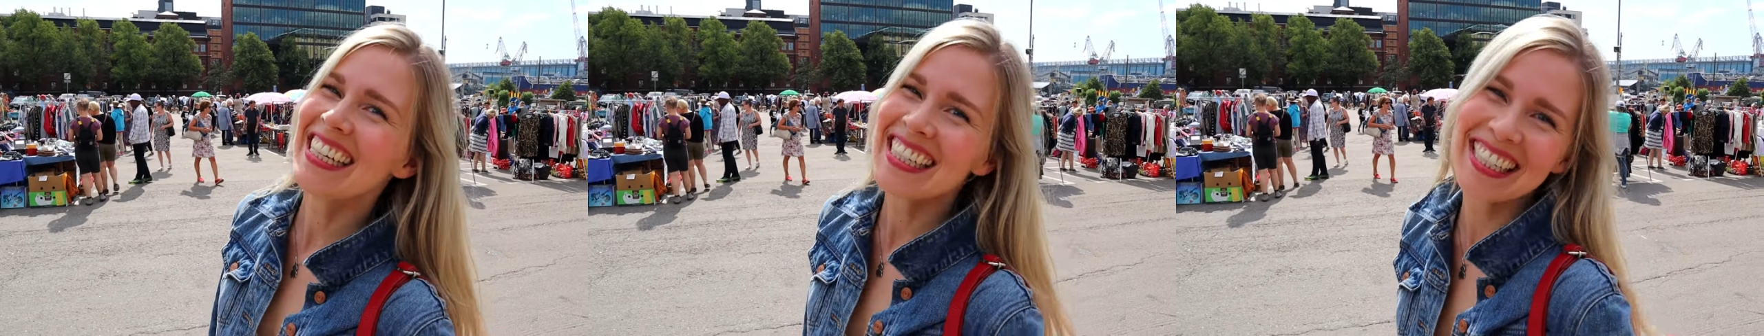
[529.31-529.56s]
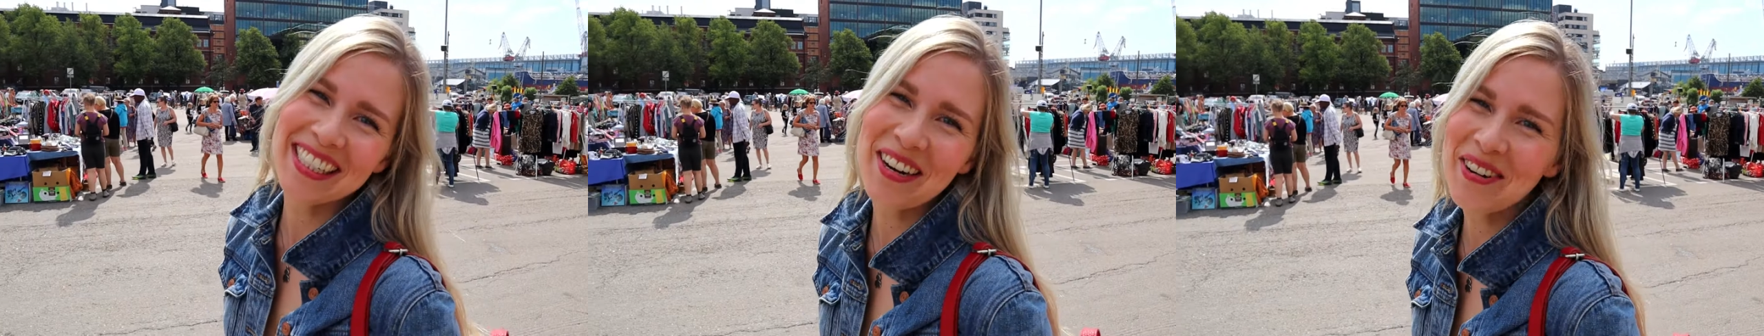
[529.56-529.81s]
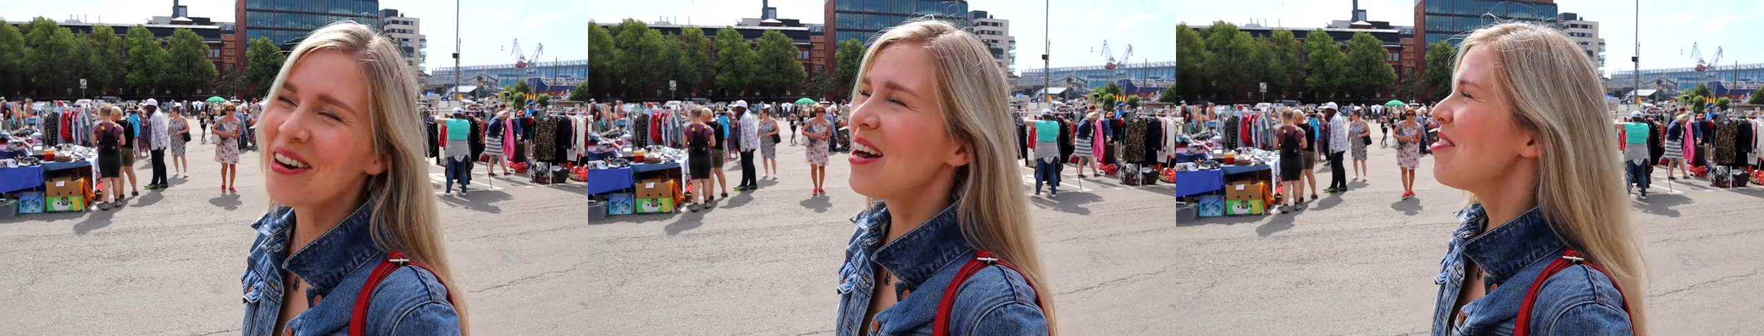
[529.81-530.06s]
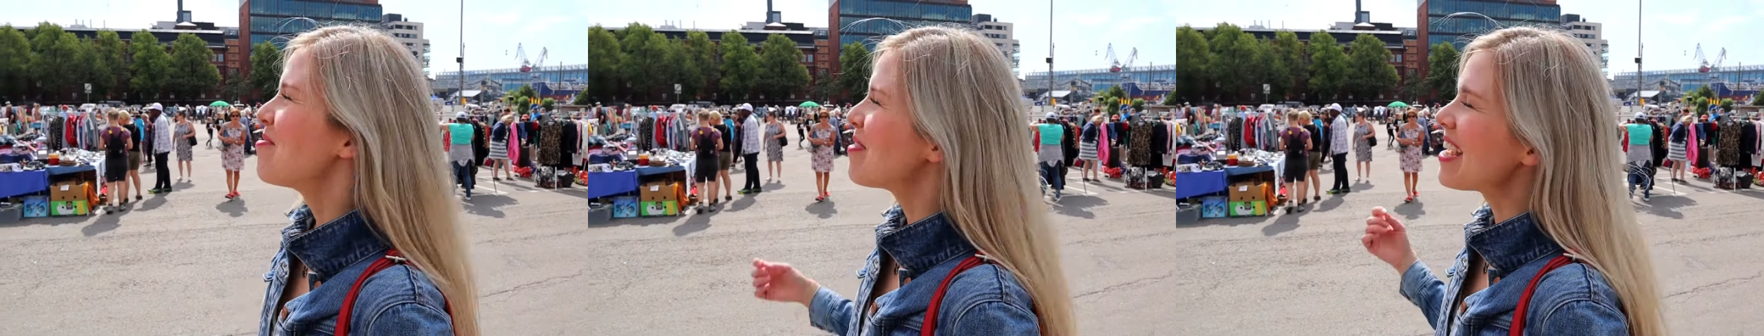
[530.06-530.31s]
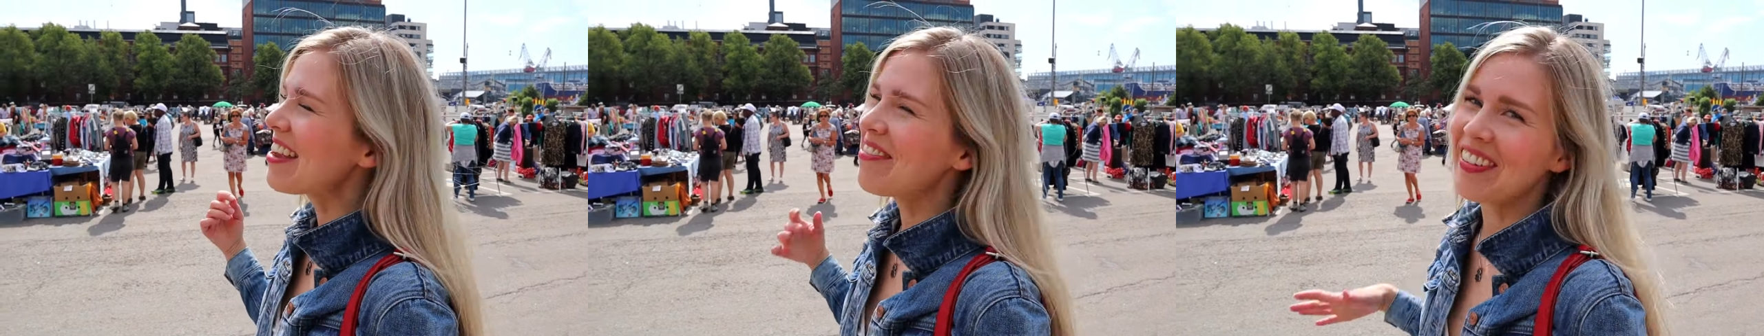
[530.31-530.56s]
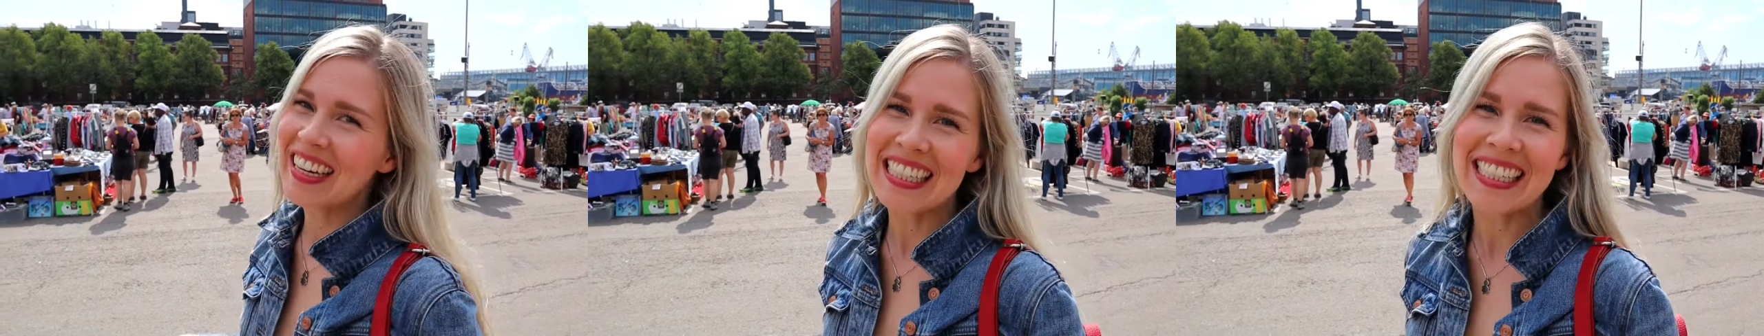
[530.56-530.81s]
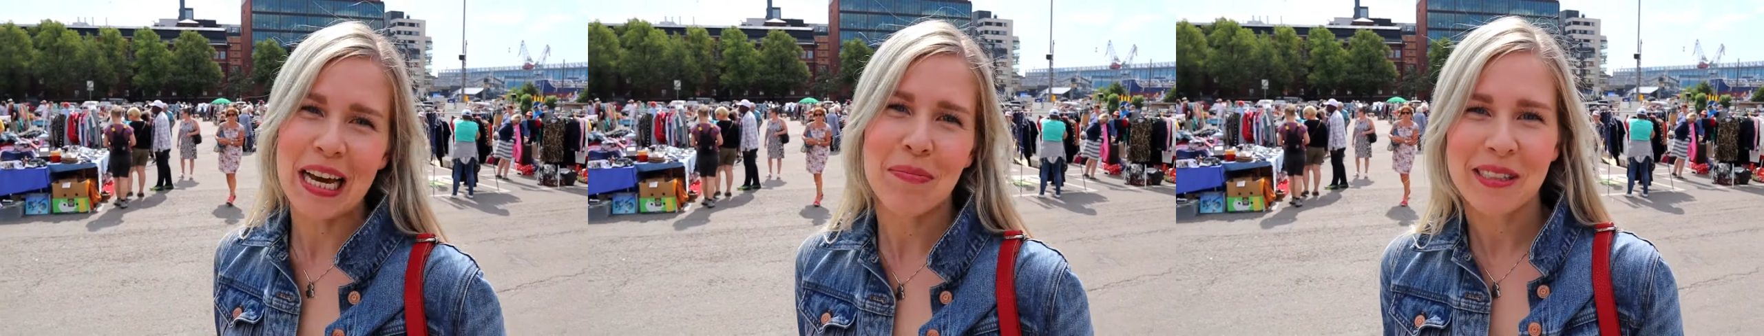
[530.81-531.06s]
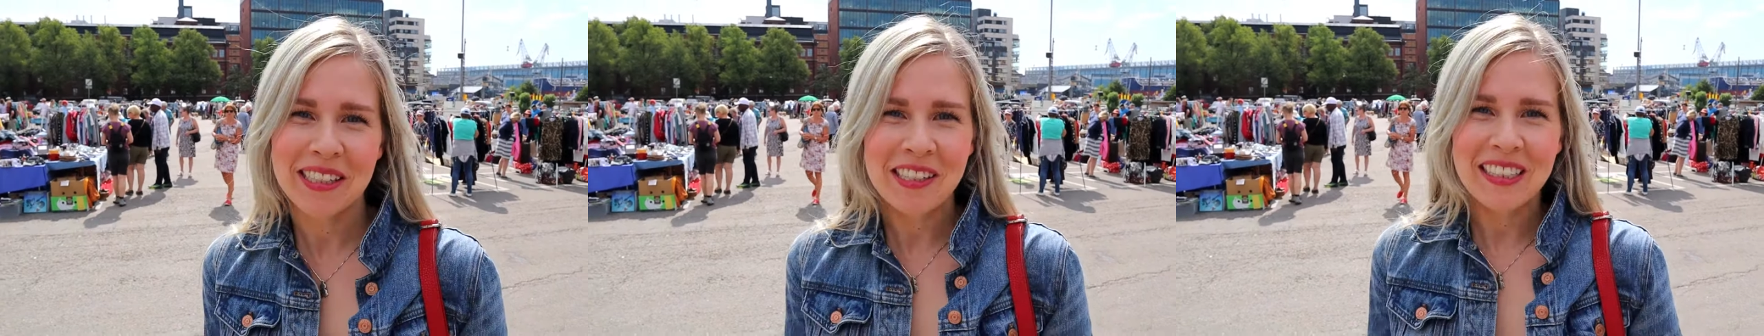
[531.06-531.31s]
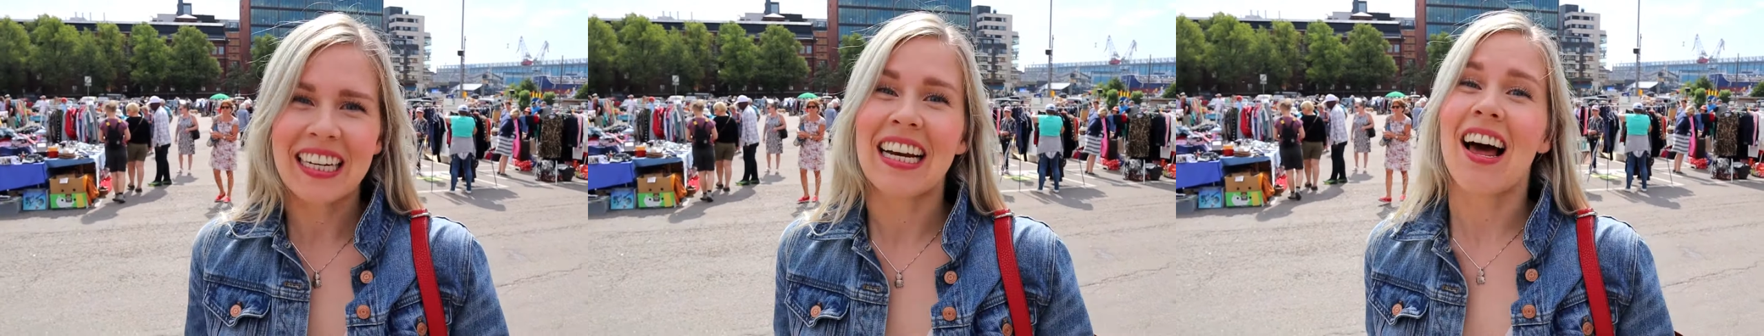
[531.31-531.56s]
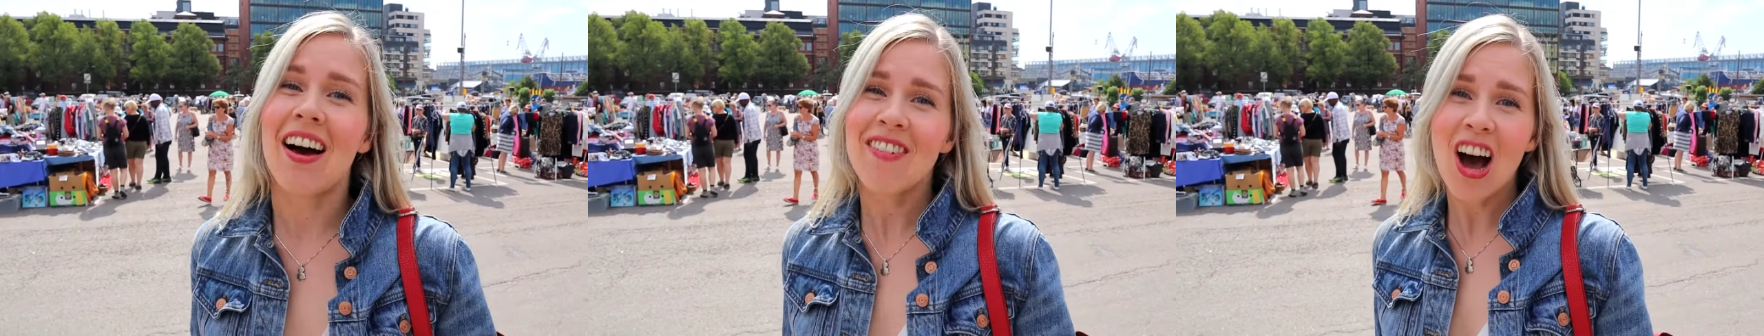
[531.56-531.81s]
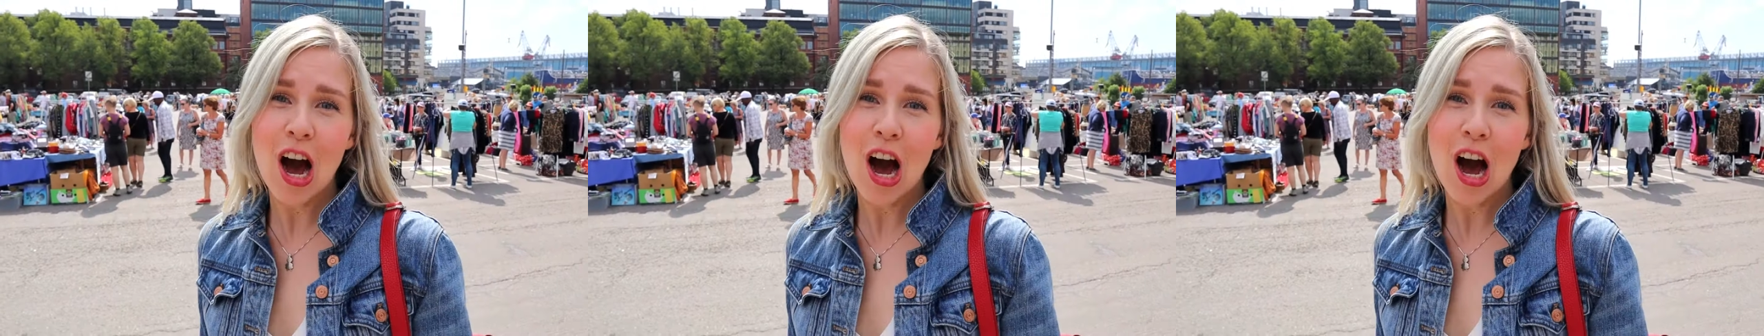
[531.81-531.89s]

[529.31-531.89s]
So we Finns absolutely love